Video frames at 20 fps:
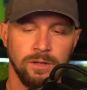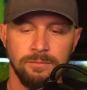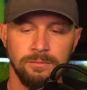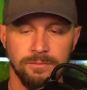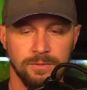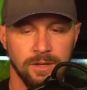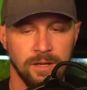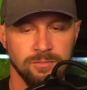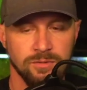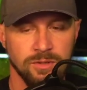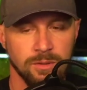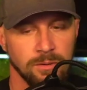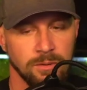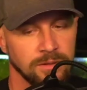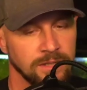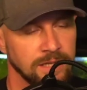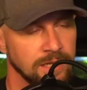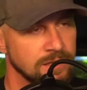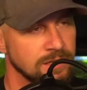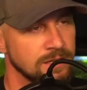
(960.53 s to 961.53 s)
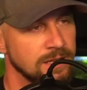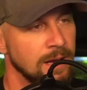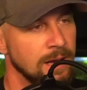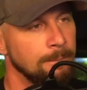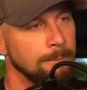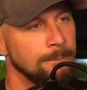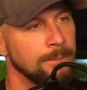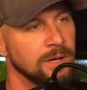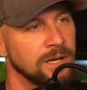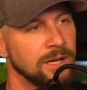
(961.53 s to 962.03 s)
I'm totally into that,
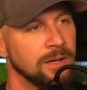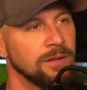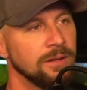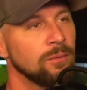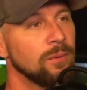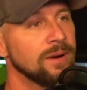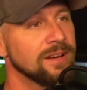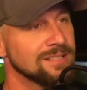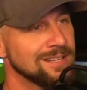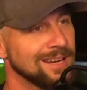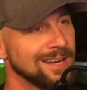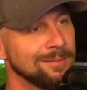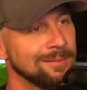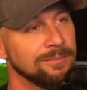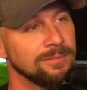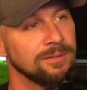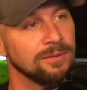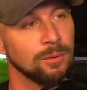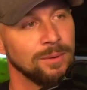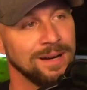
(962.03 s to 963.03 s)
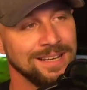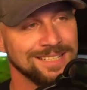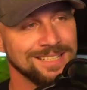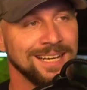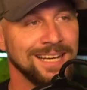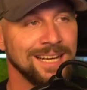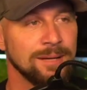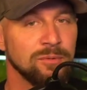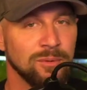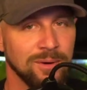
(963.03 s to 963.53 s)
but in the right time, the
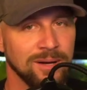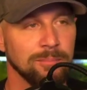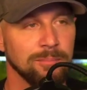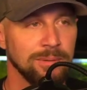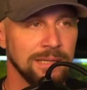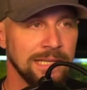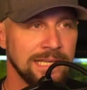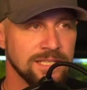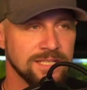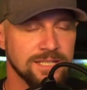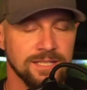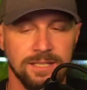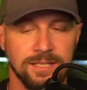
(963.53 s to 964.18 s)
right place.